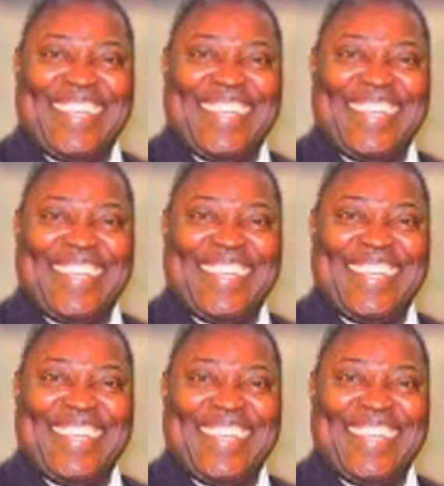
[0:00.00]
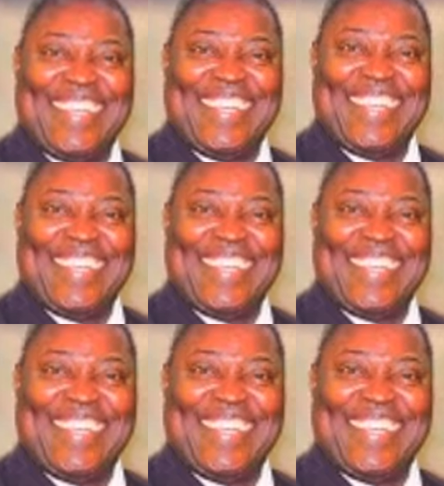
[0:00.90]

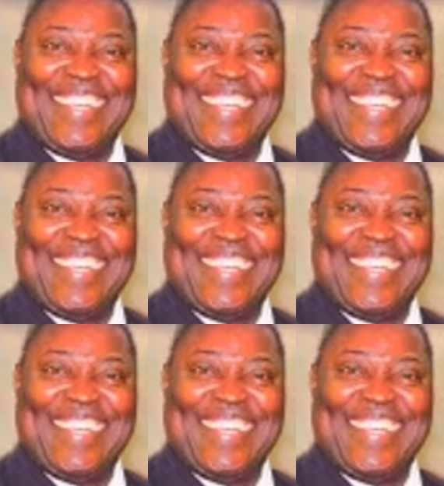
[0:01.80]
Nothing is said.